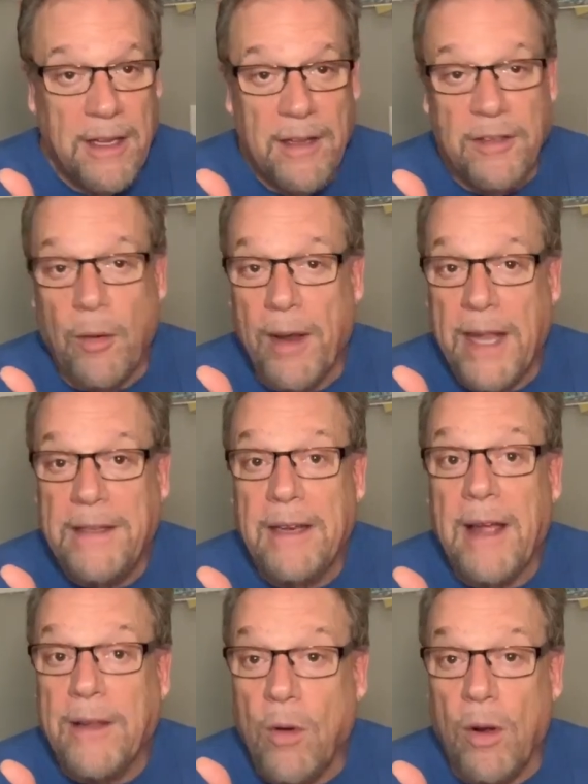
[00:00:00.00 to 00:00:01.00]
So what I did,
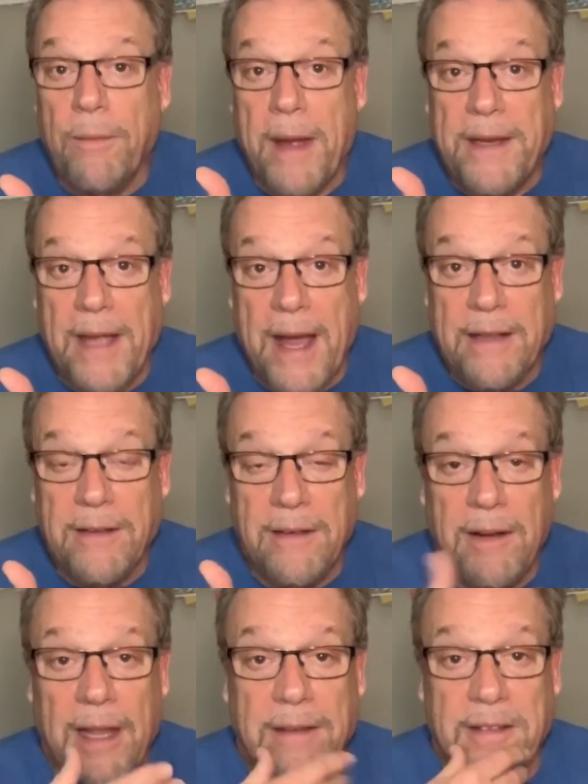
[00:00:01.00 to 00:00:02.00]
I called my
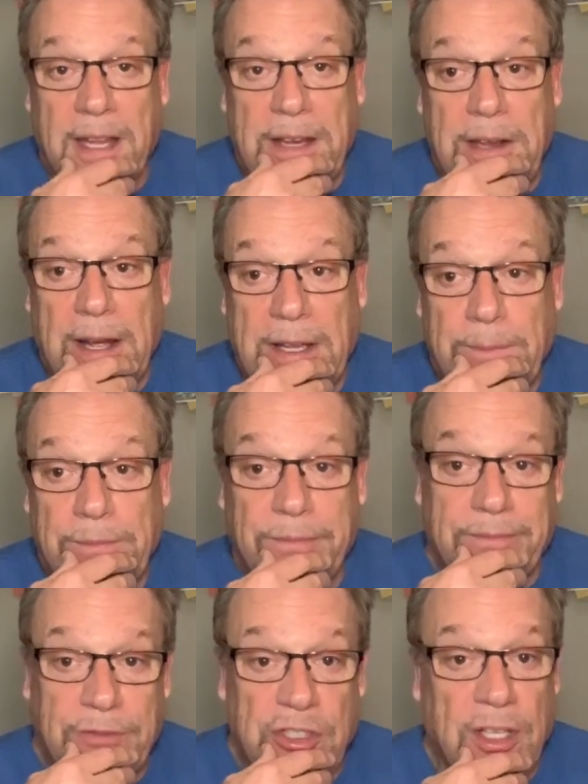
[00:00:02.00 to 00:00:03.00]
doctor and said,
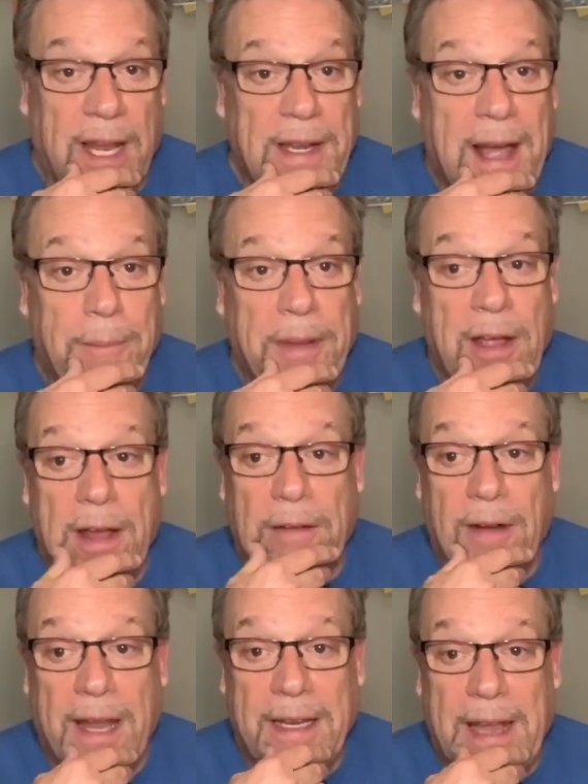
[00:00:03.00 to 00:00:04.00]
should I not be on it
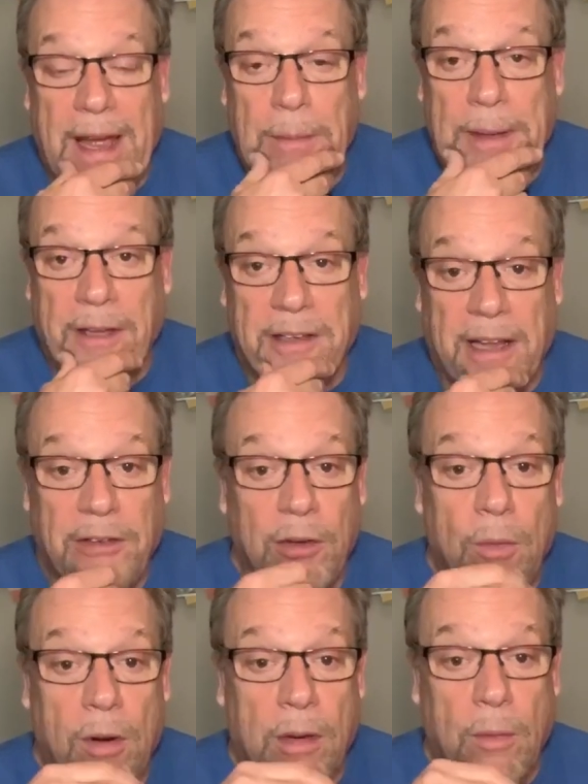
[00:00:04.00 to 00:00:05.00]
right now? Because I do
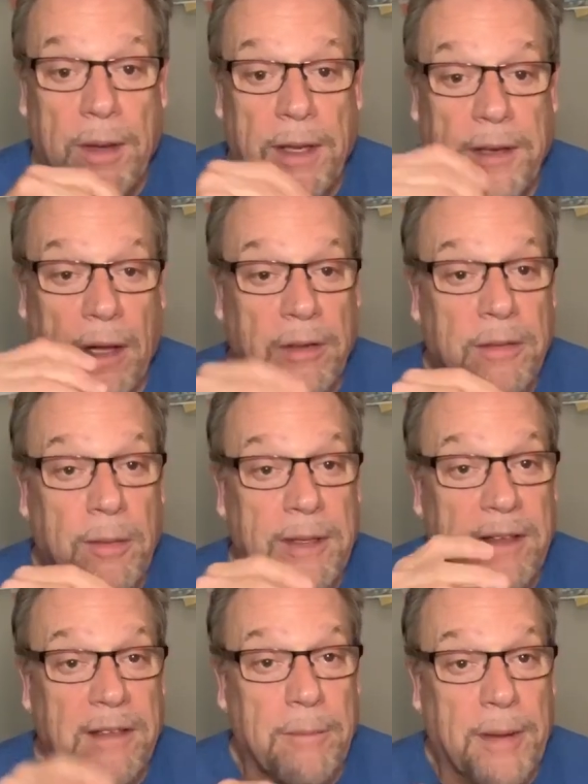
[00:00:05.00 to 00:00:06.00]
work with adults with
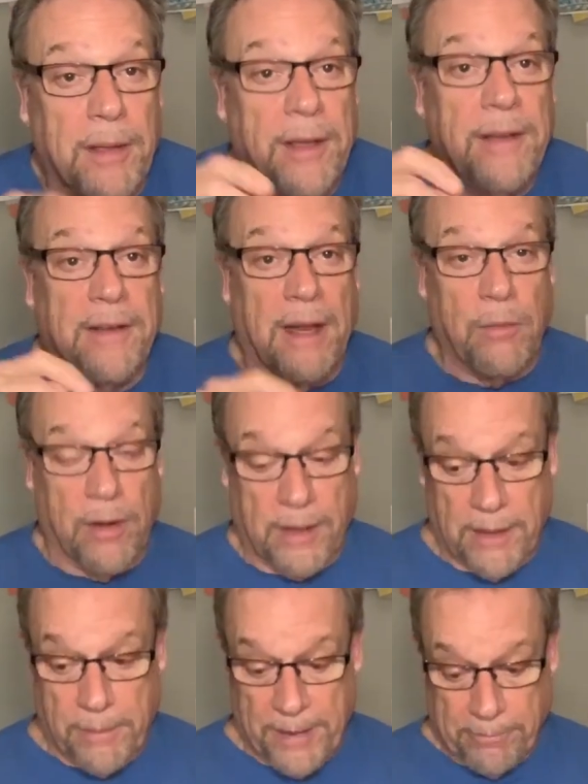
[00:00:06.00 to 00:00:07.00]
disabilities, and I work
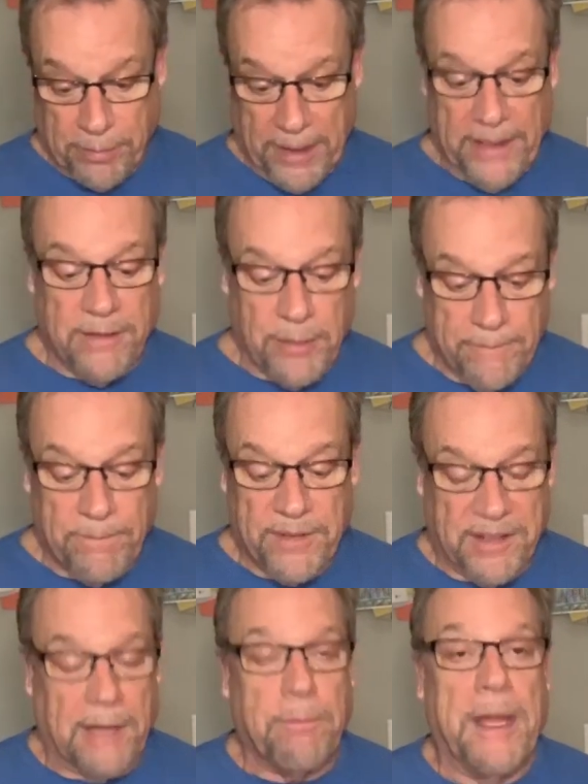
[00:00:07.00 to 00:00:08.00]
in a big place with
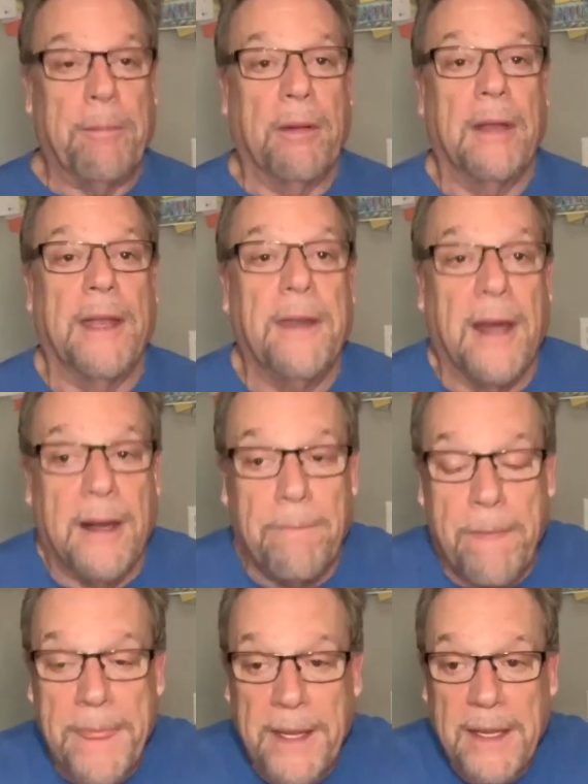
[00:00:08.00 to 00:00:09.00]
sick people.
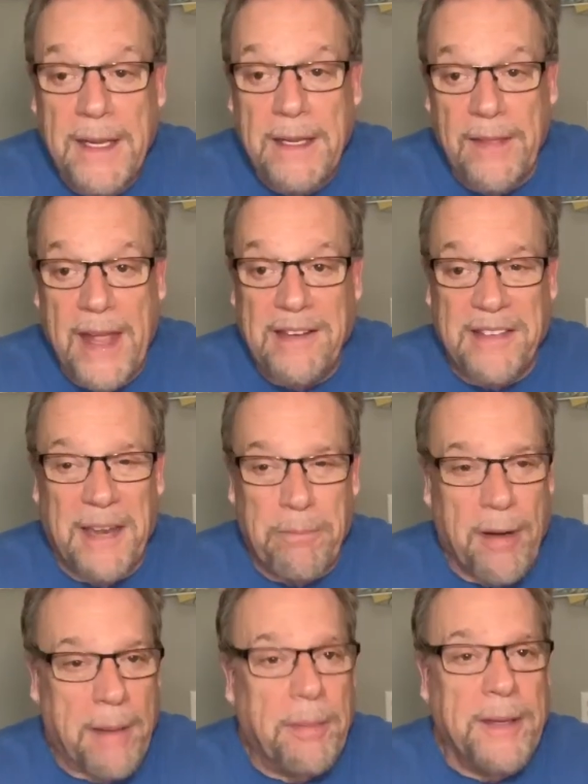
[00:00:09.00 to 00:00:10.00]
And they said
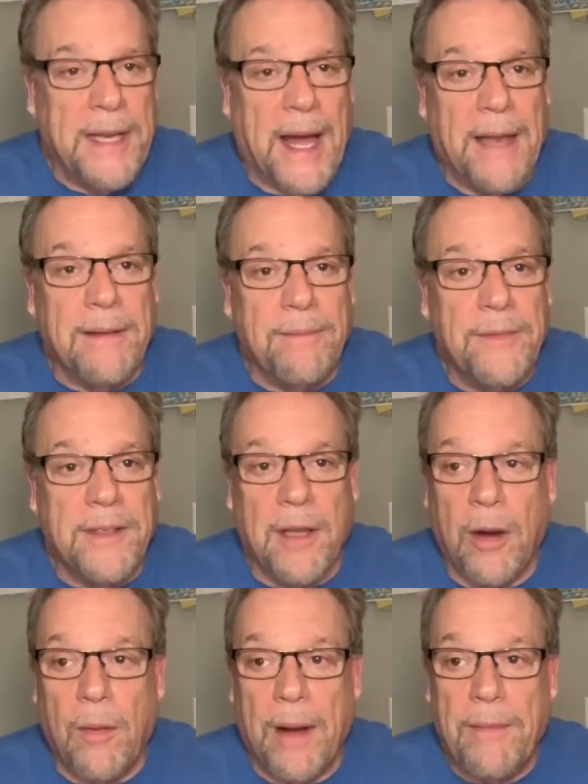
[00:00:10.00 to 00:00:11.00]
probably not.
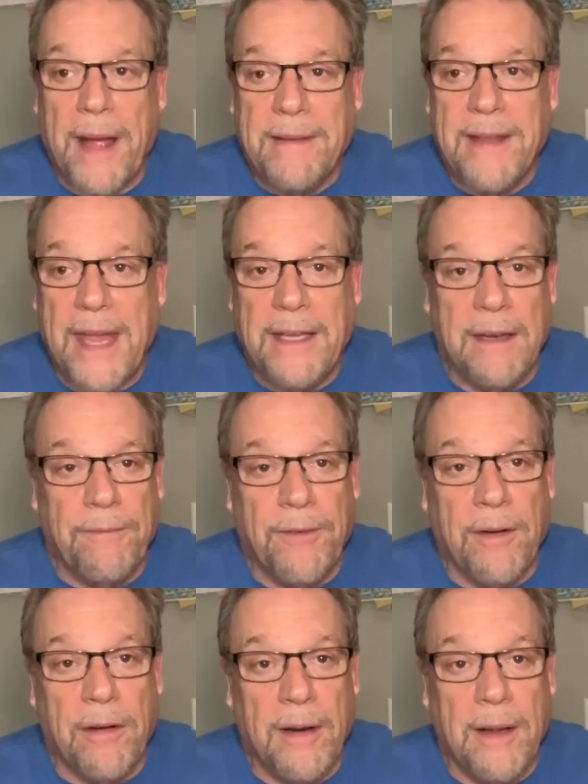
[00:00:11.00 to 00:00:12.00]
So I'm not taking it
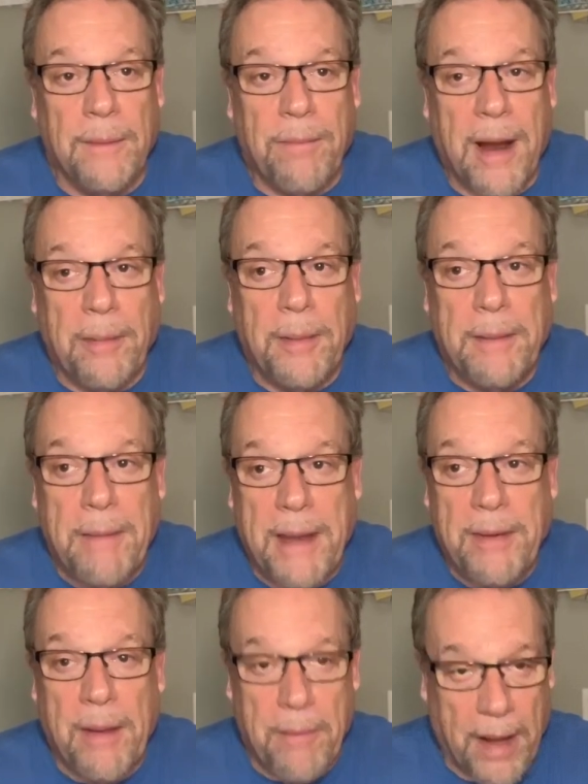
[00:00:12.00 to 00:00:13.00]
for
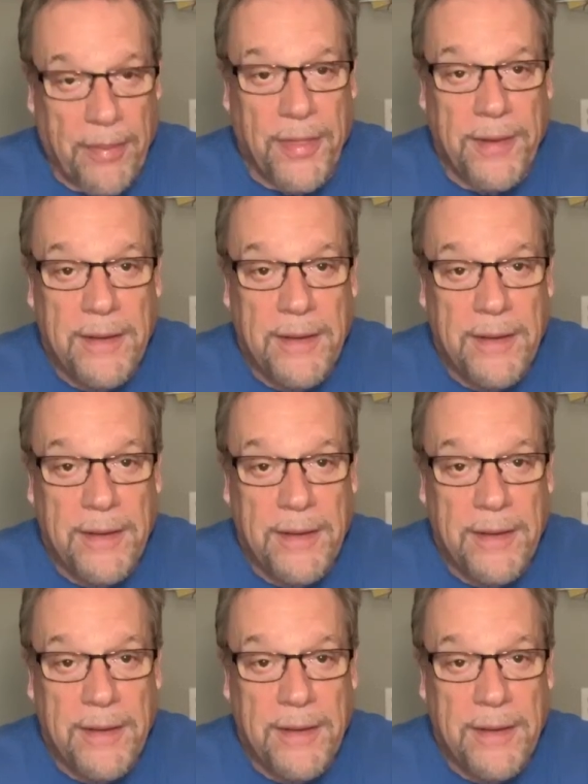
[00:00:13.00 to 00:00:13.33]
maybe a month.